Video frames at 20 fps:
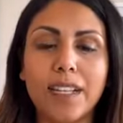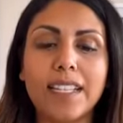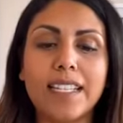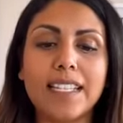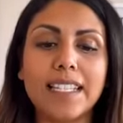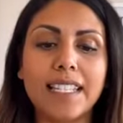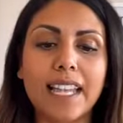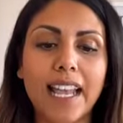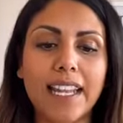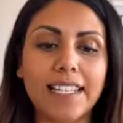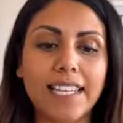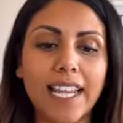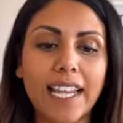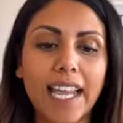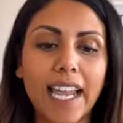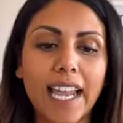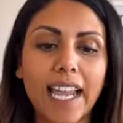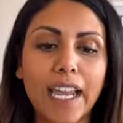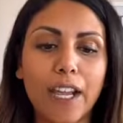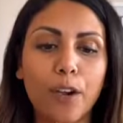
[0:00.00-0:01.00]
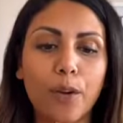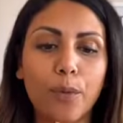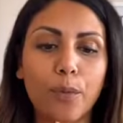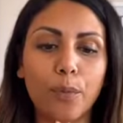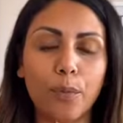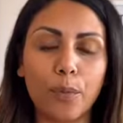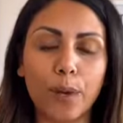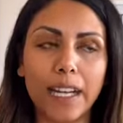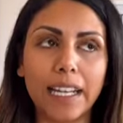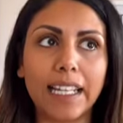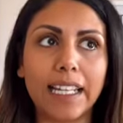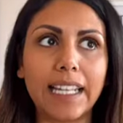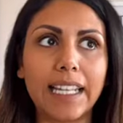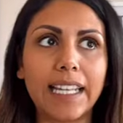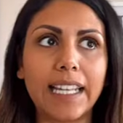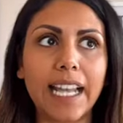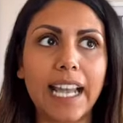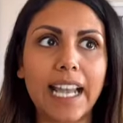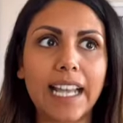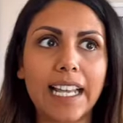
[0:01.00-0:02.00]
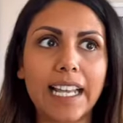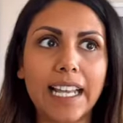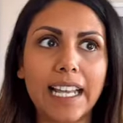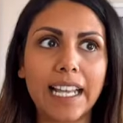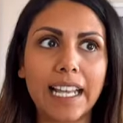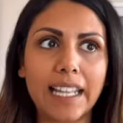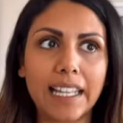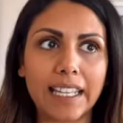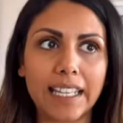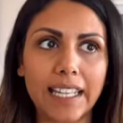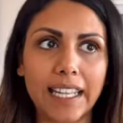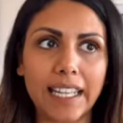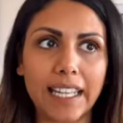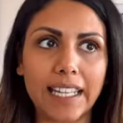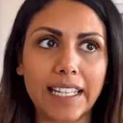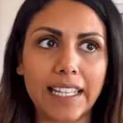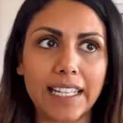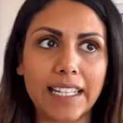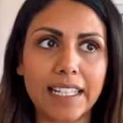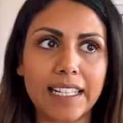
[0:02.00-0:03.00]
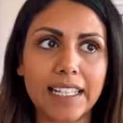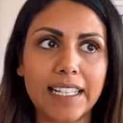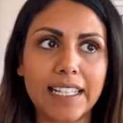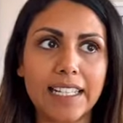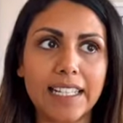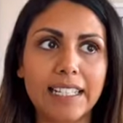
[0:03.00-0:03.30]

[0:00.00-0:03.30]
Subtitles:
setting a really clear